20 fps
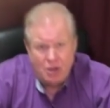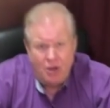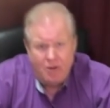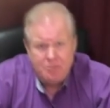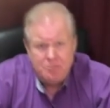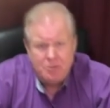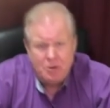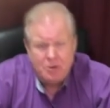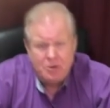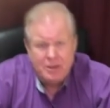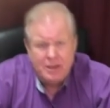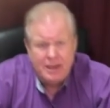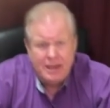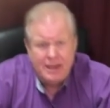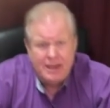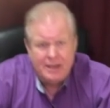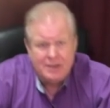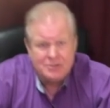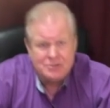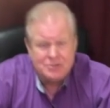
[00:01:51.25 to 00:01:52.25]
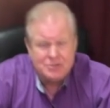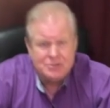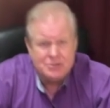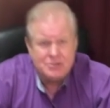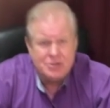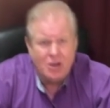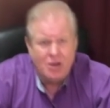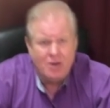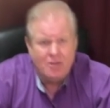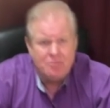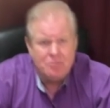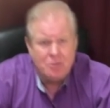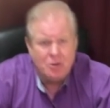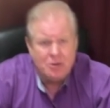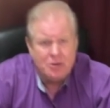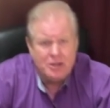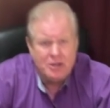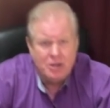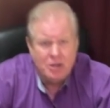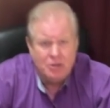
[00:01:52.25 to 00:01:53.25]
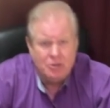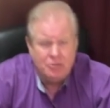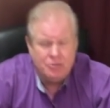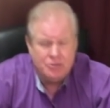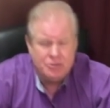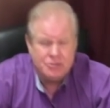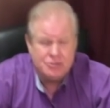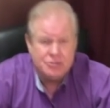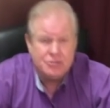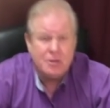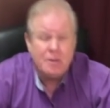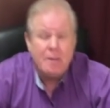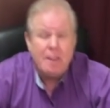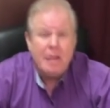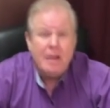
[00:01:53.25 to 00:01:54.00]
off-market houses, off-market owners,